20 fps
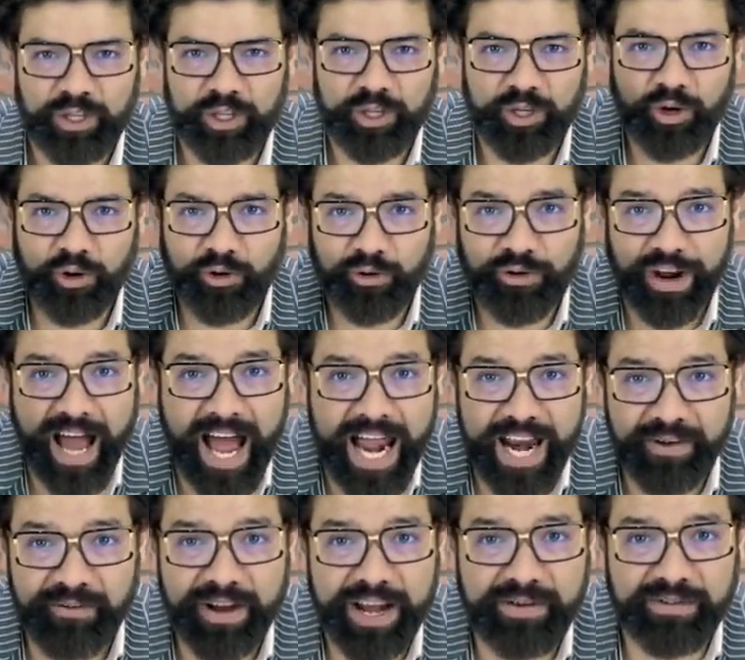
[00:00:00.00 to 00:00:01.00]
You ran
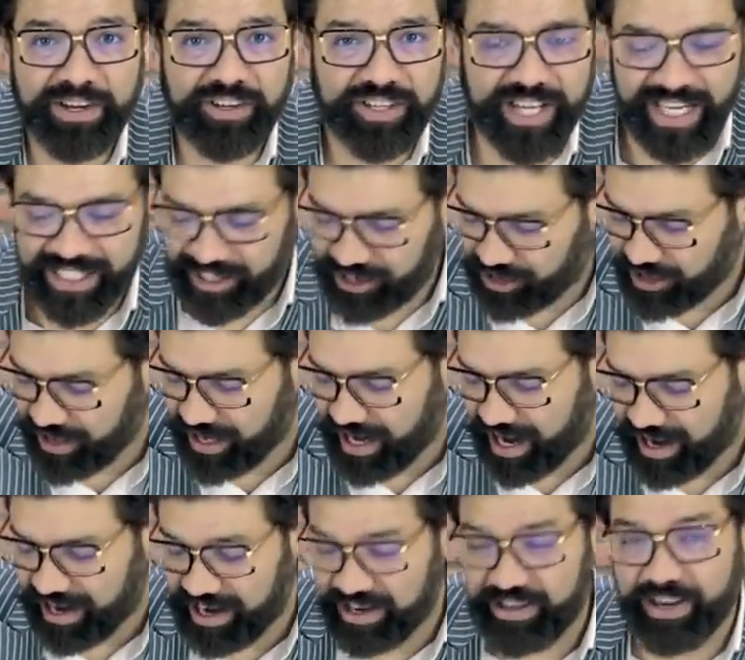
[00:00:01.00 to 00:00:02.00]
away with 10
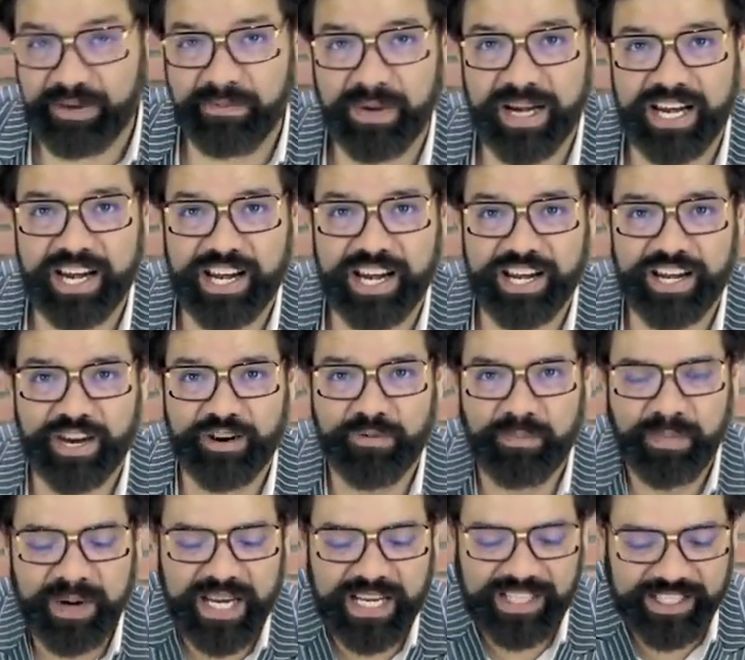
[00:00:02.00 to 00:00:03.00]
CR, 100 million Indian
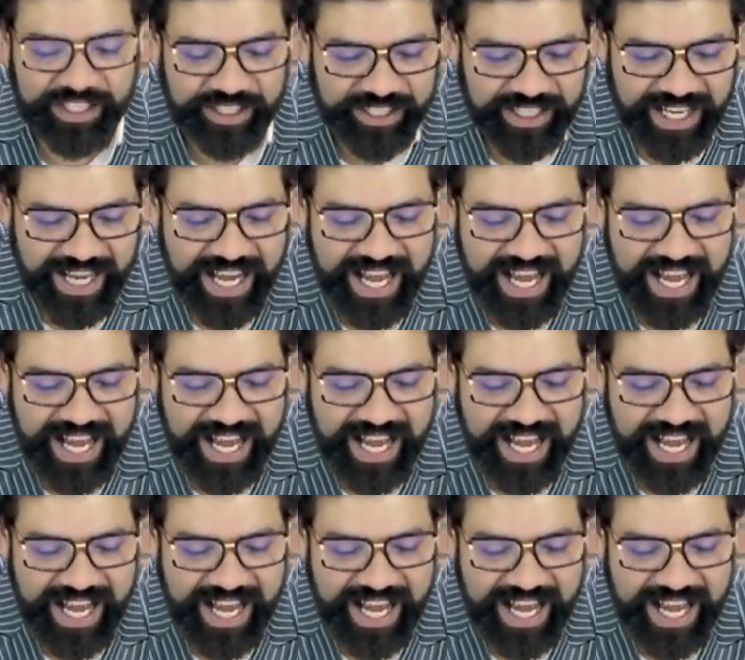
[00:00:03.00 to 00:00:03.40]
rupees.